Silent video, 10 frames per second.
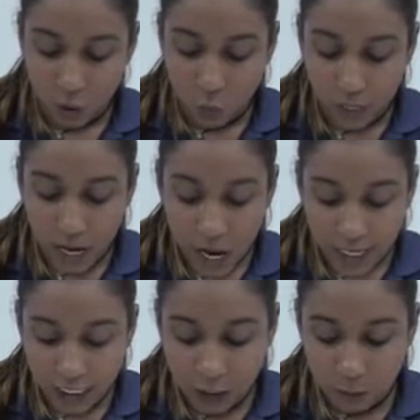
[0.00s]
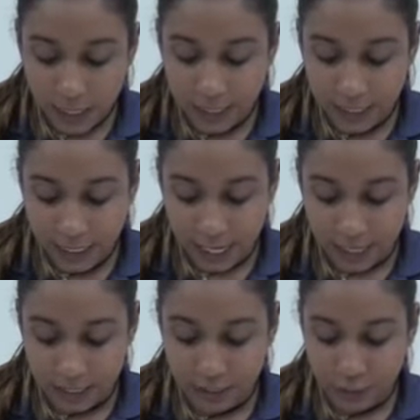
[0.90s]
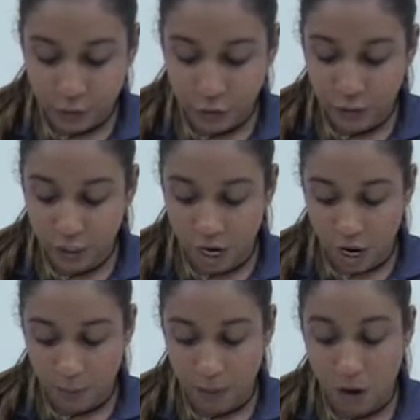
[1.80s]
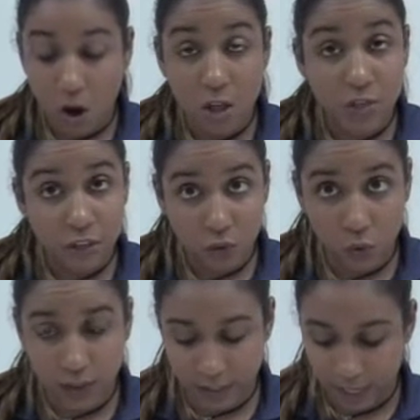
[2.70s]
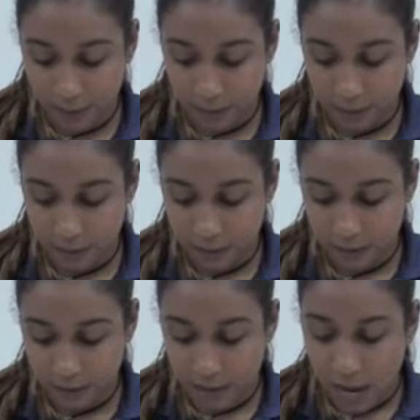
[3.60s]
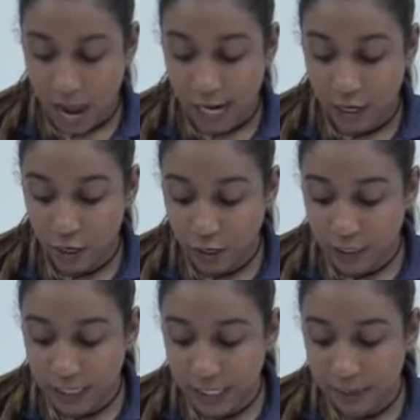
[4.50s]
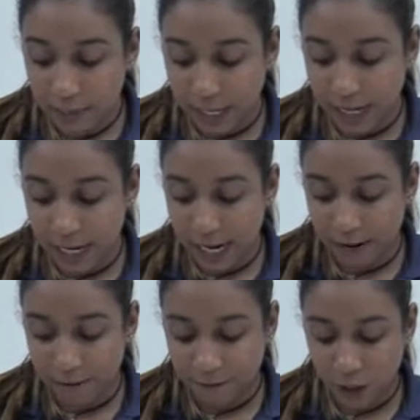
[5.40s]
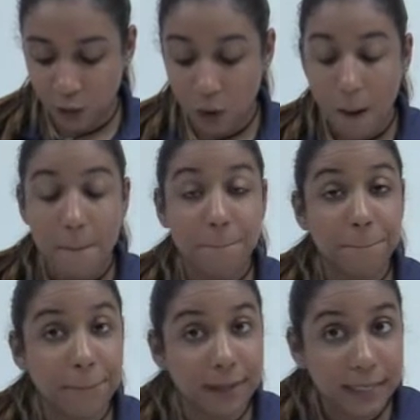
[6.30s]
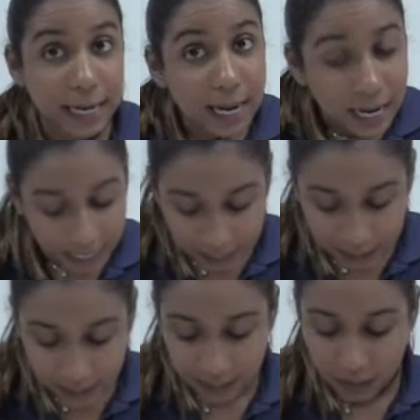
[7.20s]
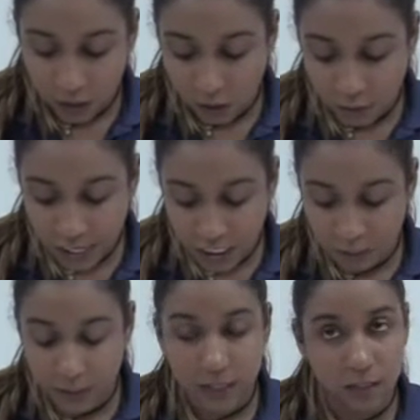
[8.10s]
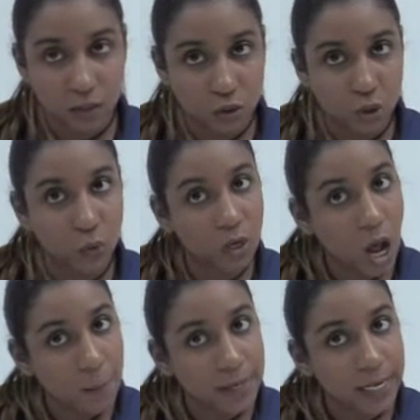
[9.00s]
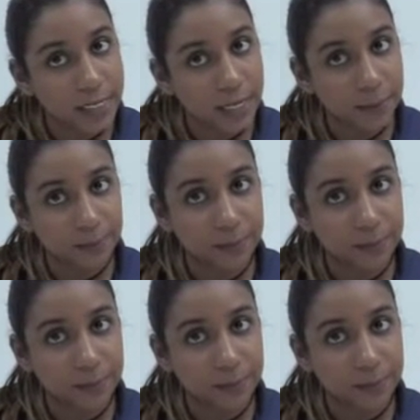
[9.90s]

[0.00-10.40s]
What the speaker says: When unexpected guests turned up on the doorstep, I hurriedly made a few blank arrangements to accommodate them.